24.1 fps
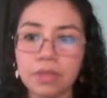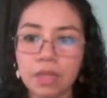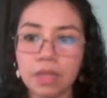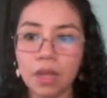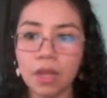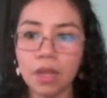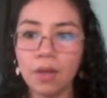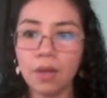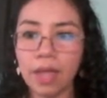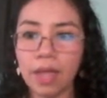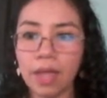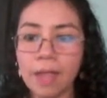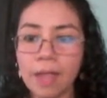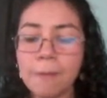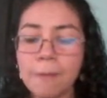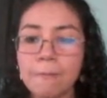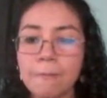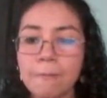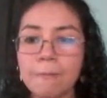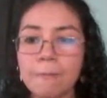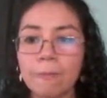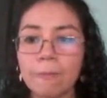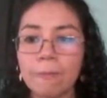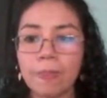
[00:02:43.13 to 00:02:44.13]
Okay?
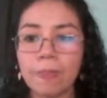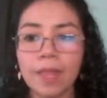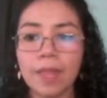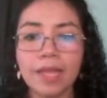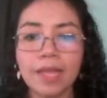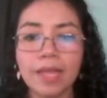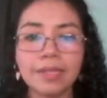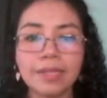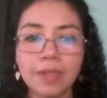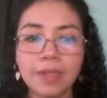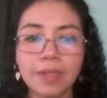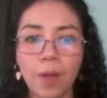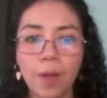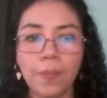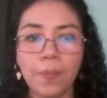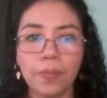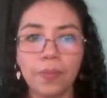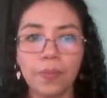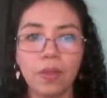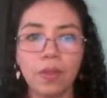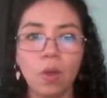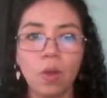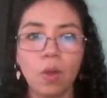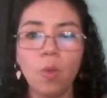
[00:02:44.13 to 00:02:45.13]
So
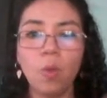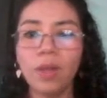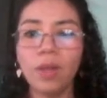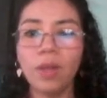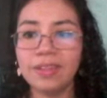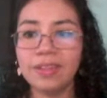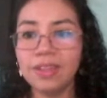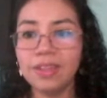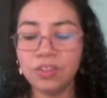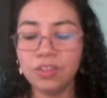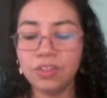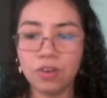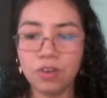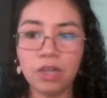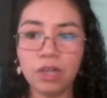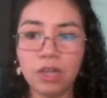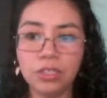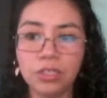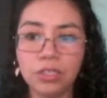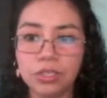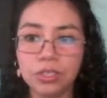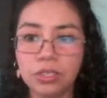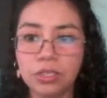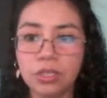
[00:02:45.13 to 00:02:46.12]
what's the
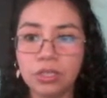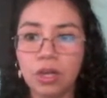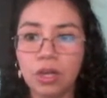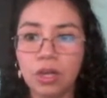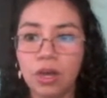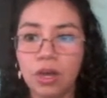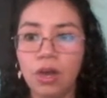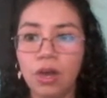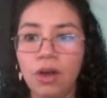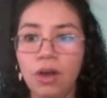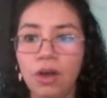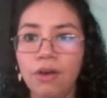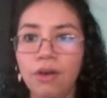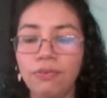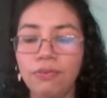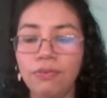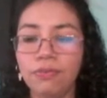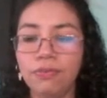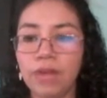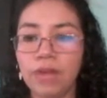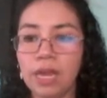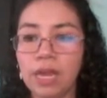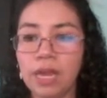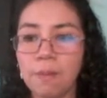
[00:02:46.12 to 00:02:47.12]
structure of
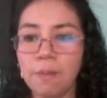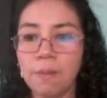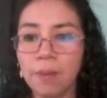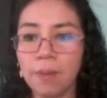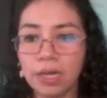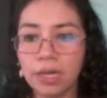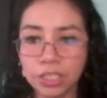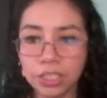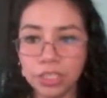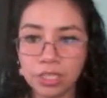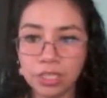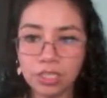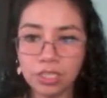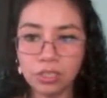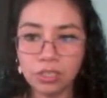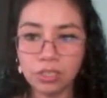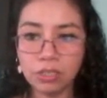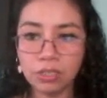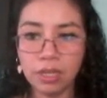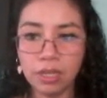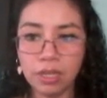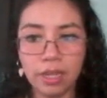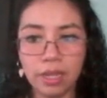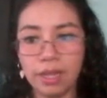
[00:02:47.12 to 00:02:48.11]
an inversion
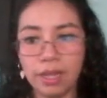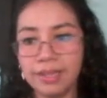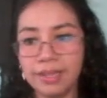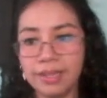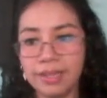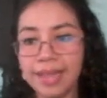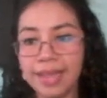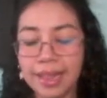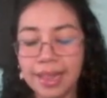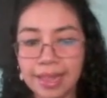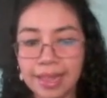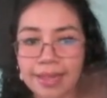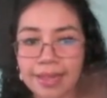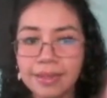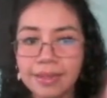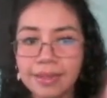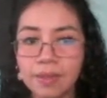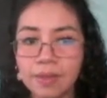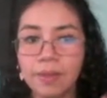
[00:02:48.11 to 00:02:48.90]
sentence?